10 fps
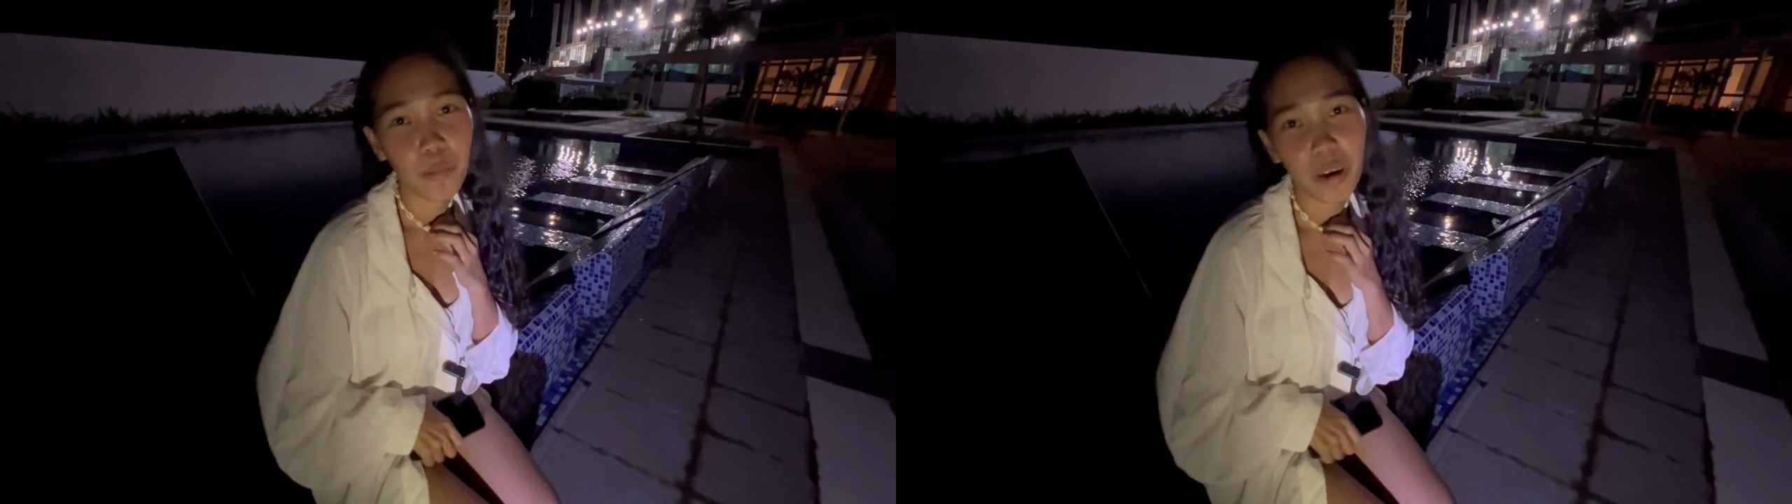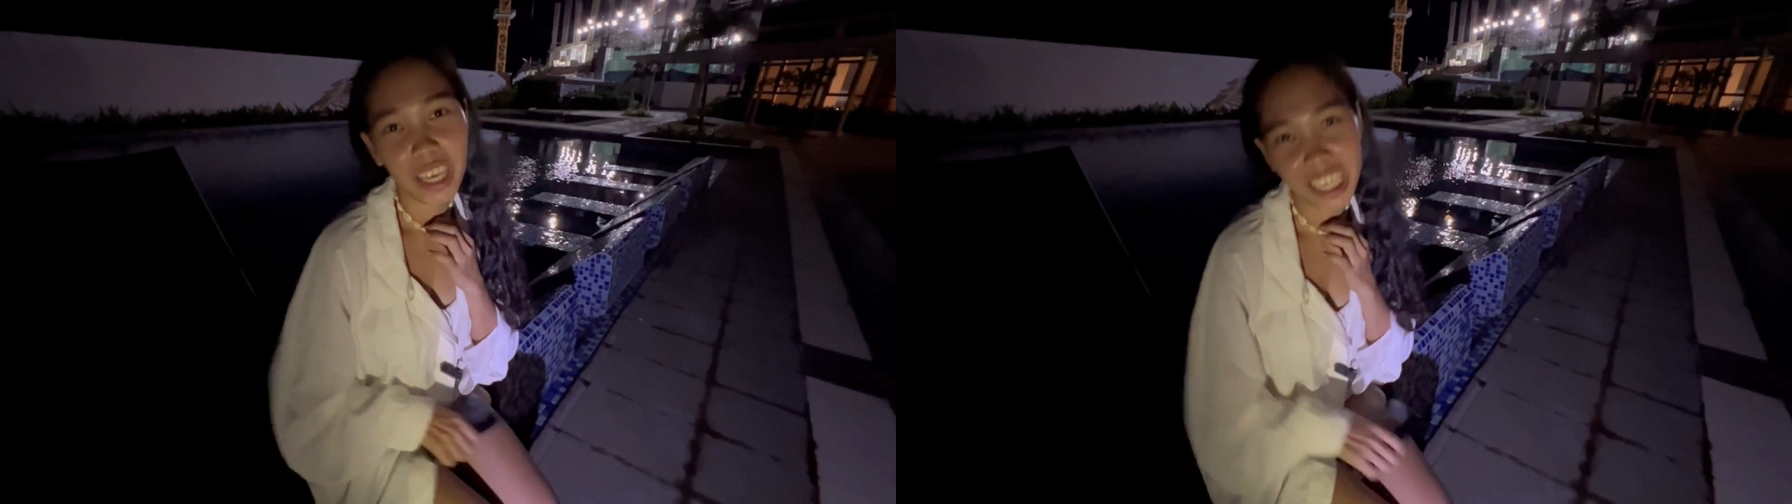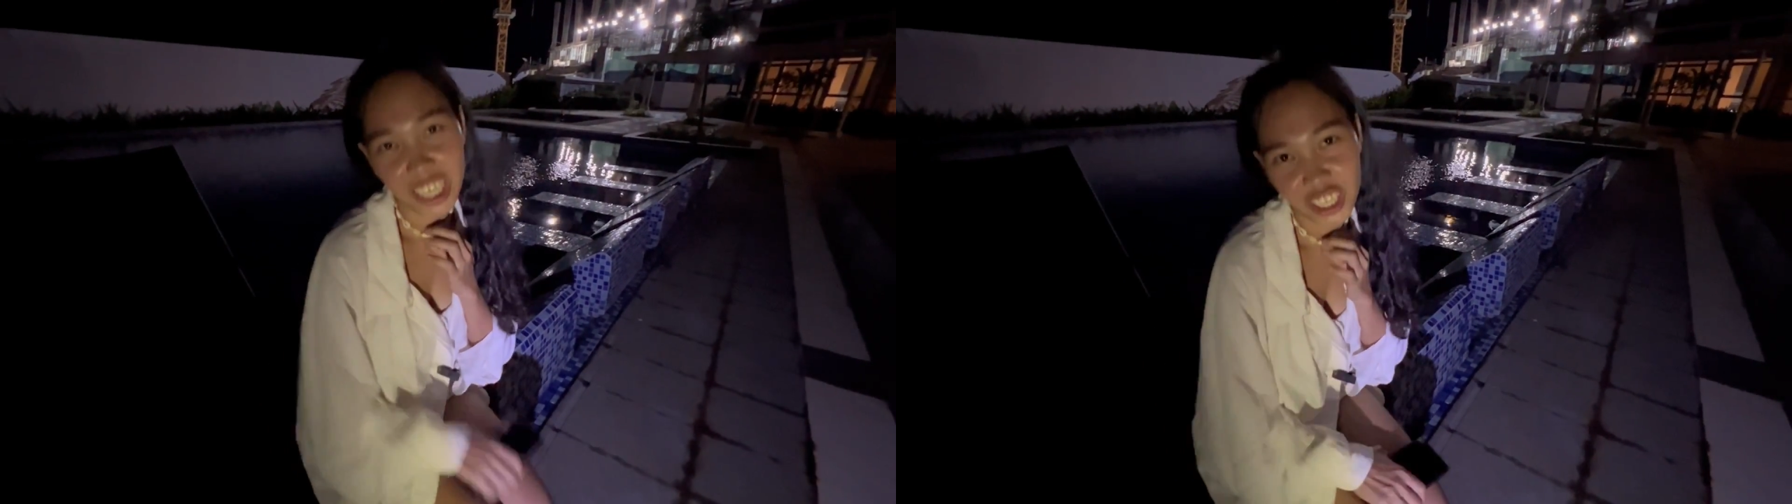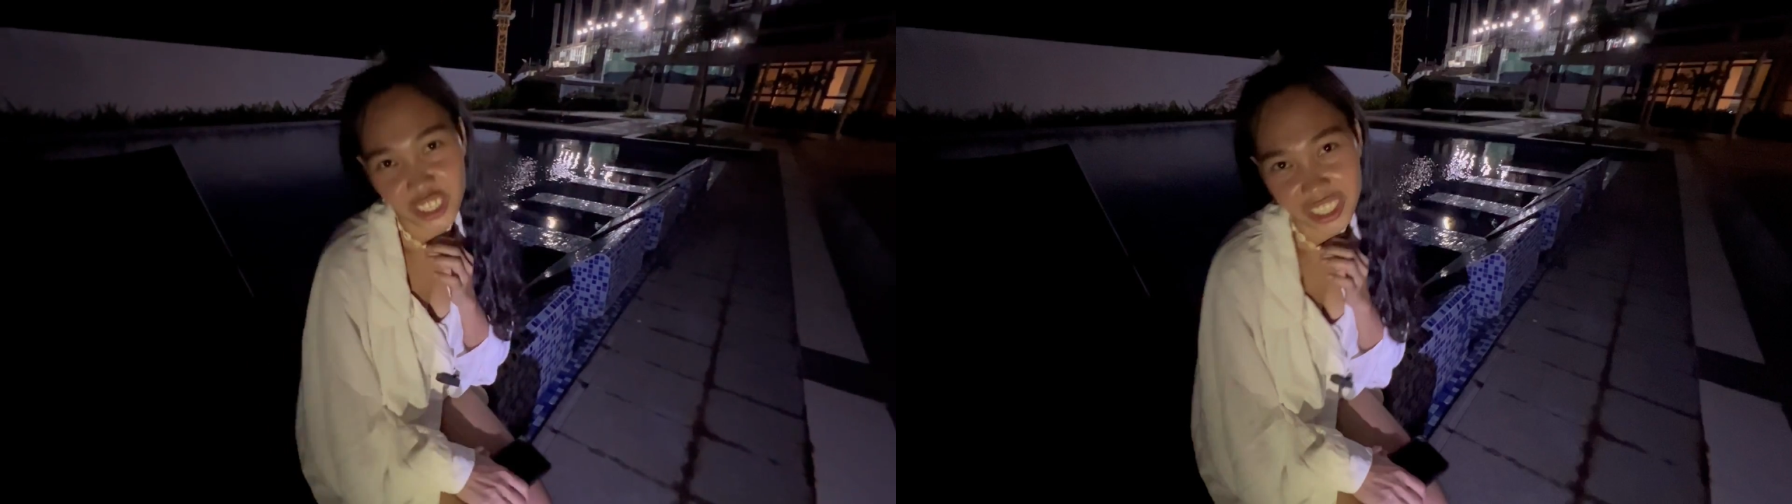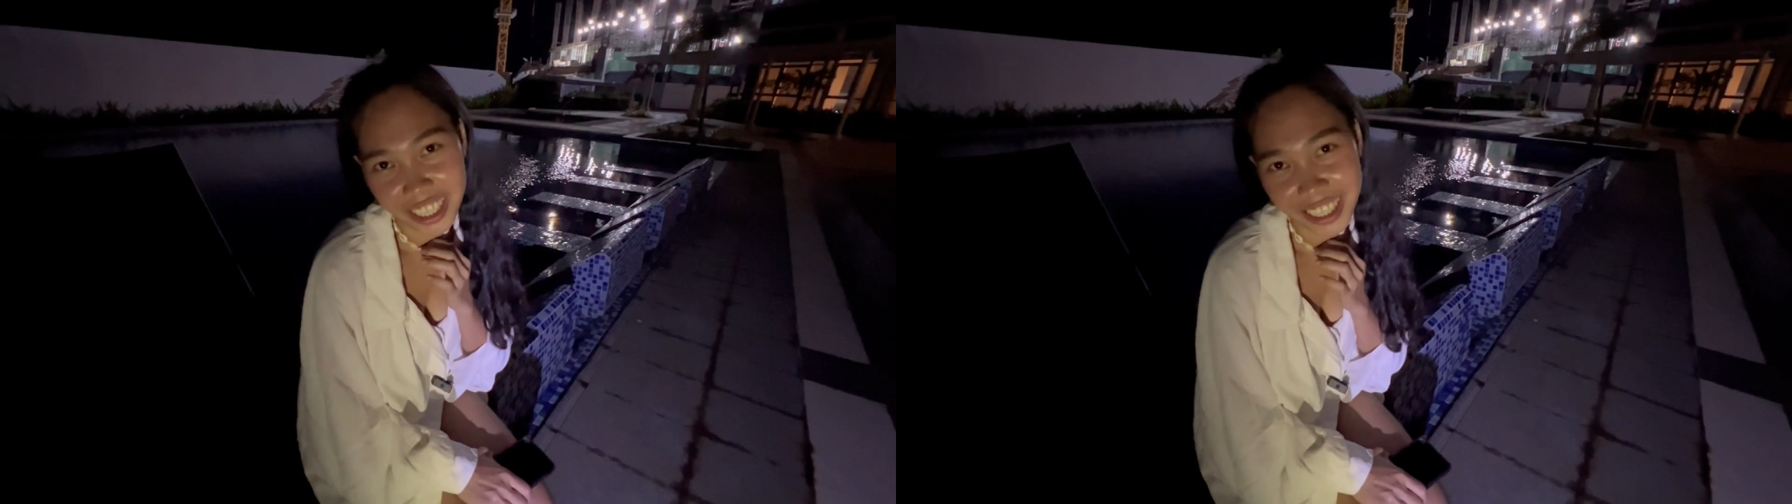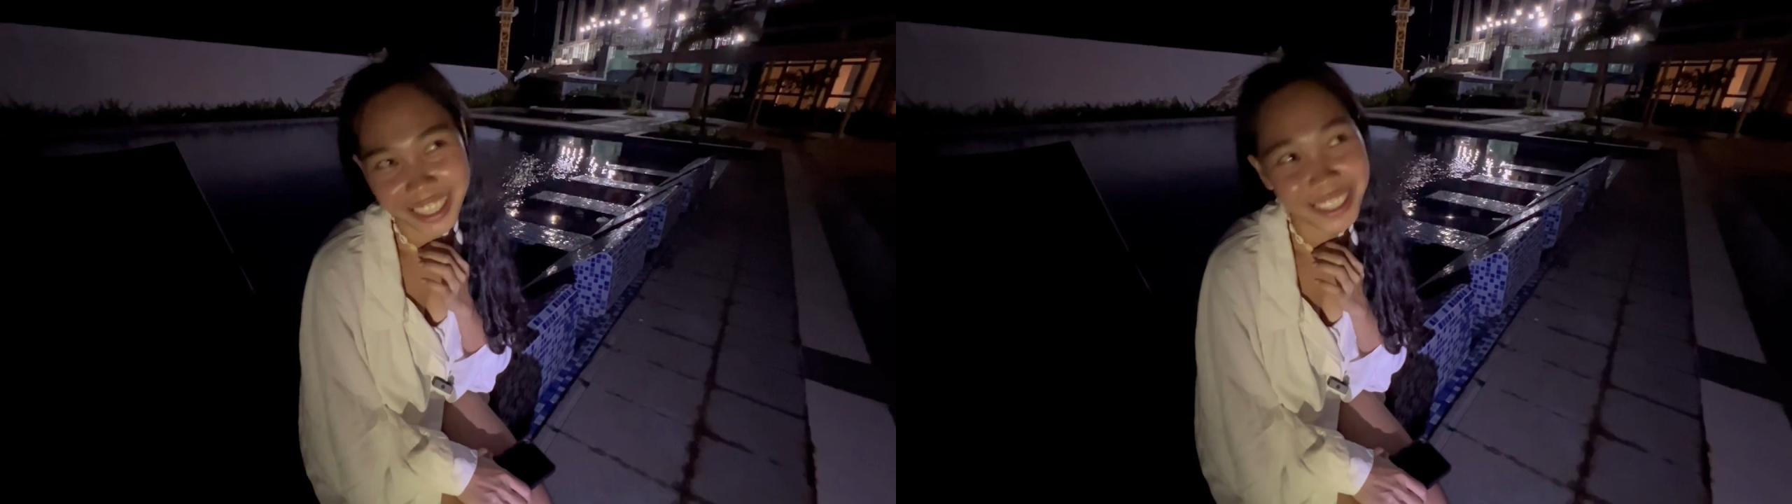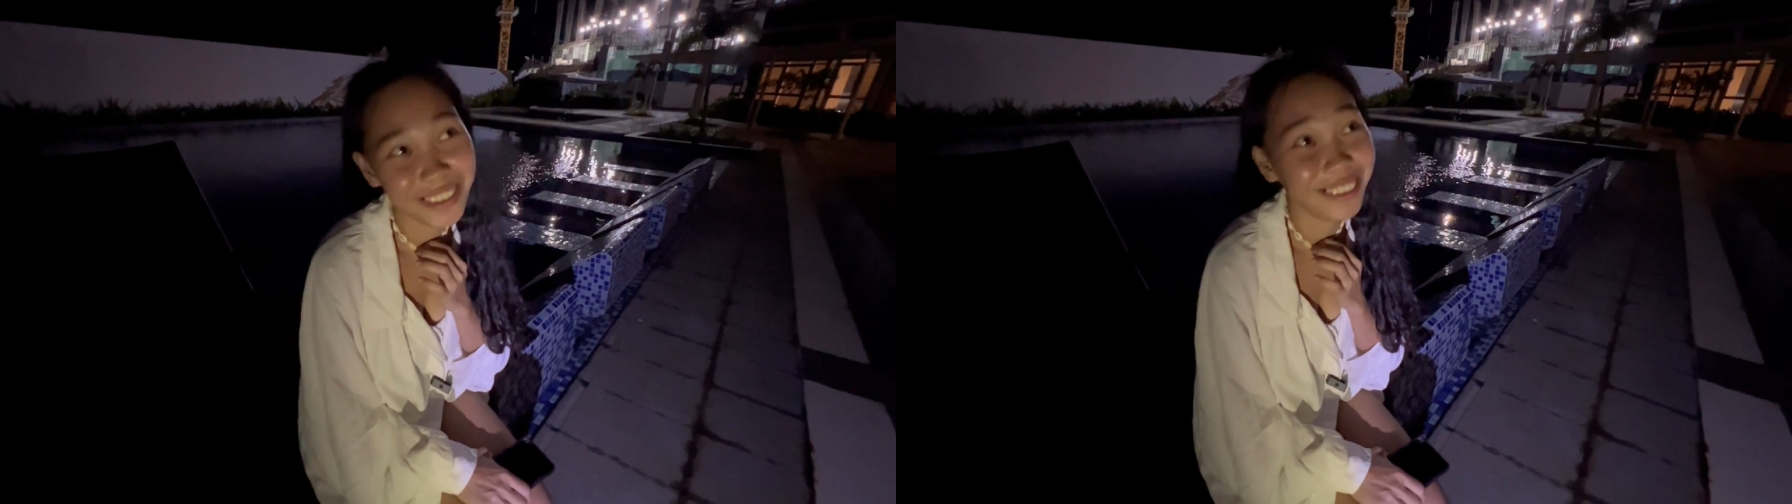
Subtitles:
my English. That's all.